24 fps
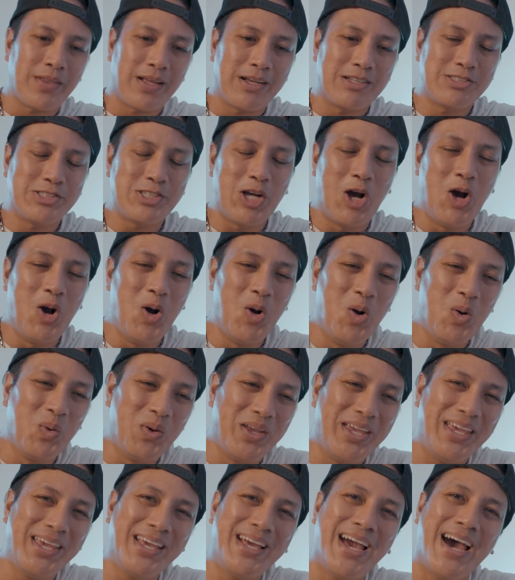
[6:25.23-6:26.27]
So
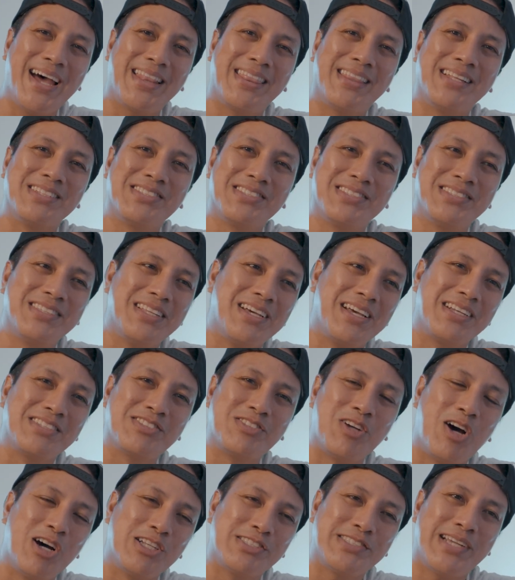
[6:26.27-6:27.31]
he got the
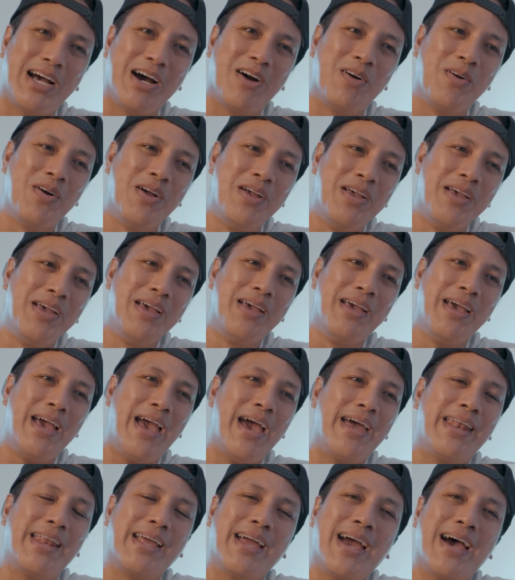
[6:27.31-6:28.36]
exhaust out,
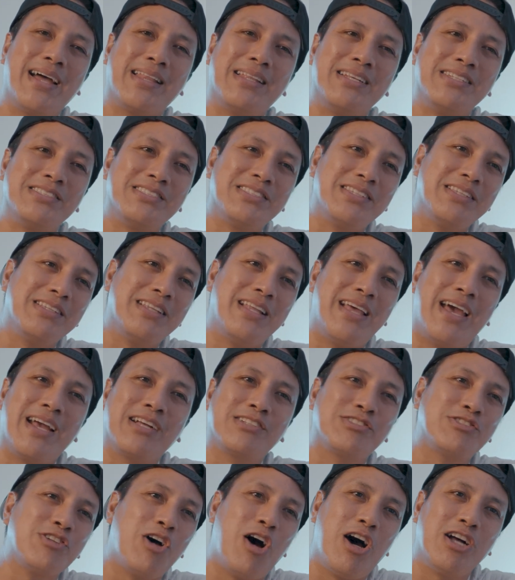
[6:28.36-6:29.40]
and they got this
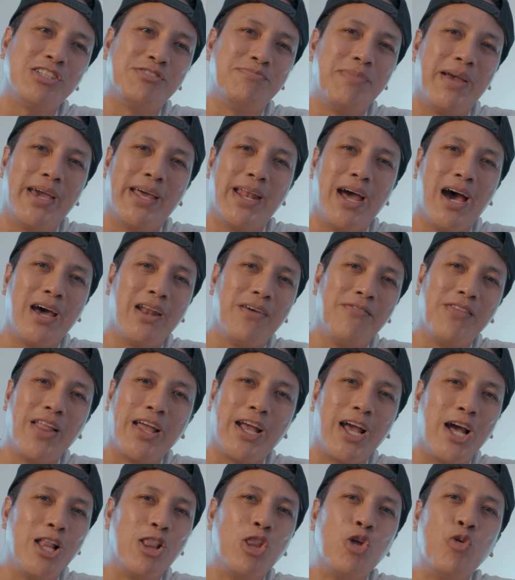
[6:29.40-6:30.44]
exhaust made out of
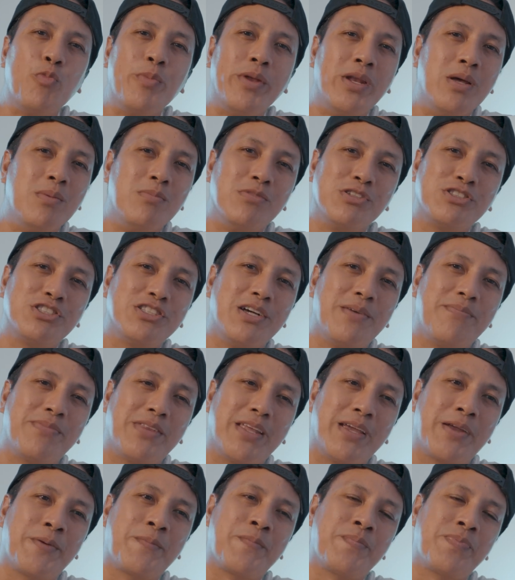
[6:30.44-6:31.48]
like aluminum or
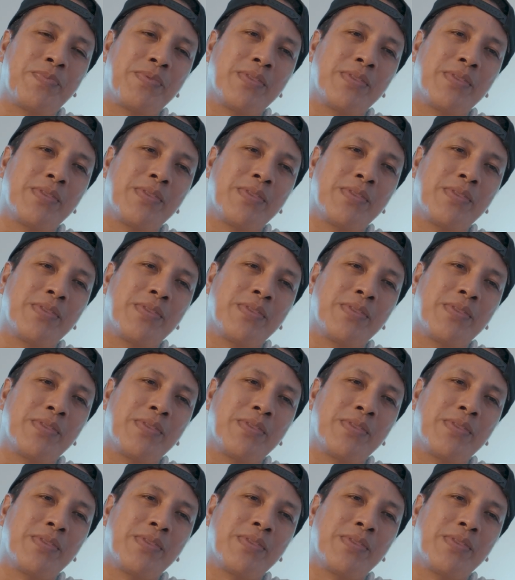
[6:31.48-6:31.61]
something.